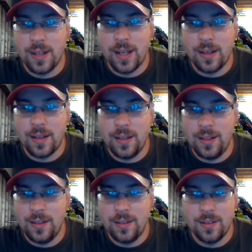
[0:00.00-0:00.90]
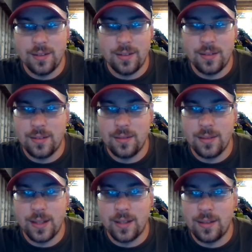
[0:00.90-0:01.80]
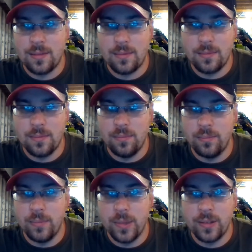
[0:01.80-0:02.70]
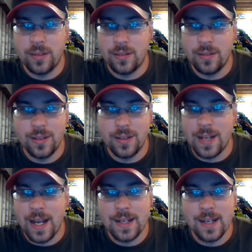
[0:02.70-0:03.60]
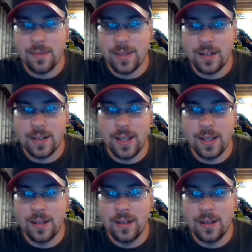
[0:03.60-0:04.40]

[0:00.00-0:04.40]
is like most 9 times out of 10,